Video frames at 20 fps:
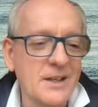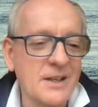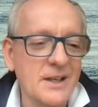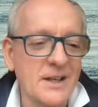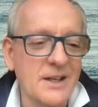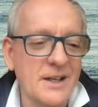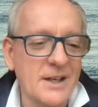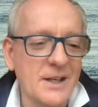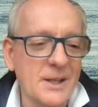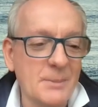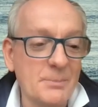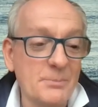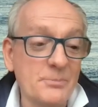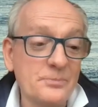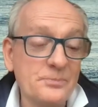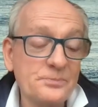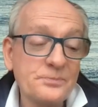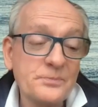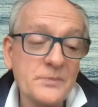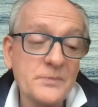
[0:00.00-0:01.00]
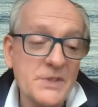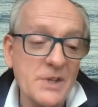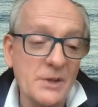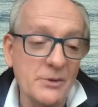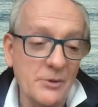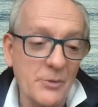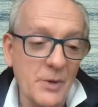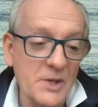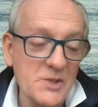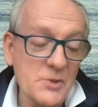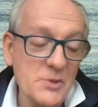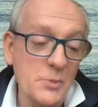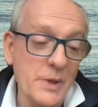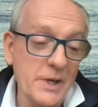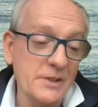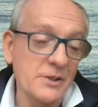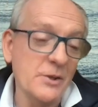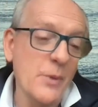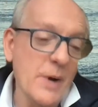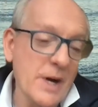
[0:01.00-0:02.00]
some of which
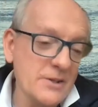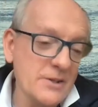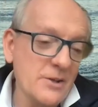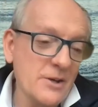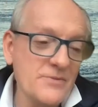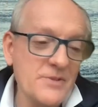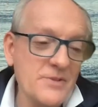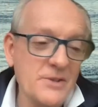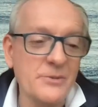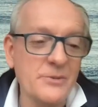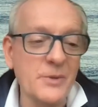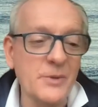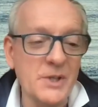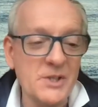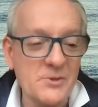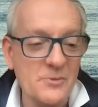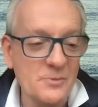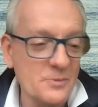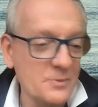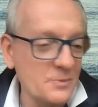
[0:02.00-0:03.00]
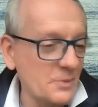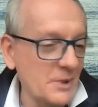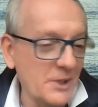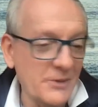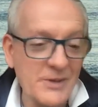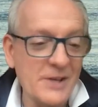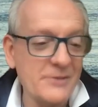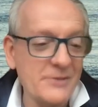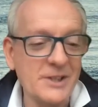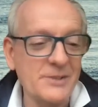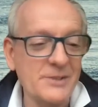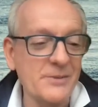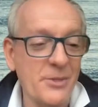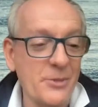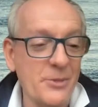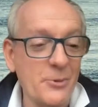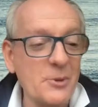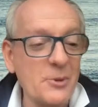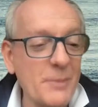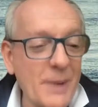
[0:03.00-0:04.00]
we're aware of, some of which we've never even
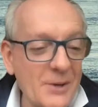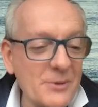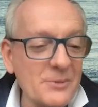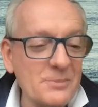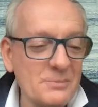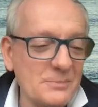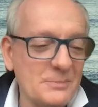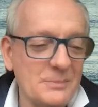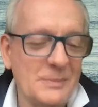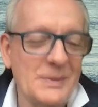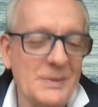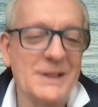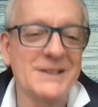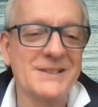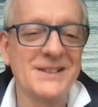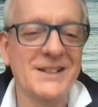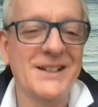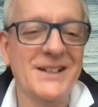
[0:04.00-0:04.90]
thought about, but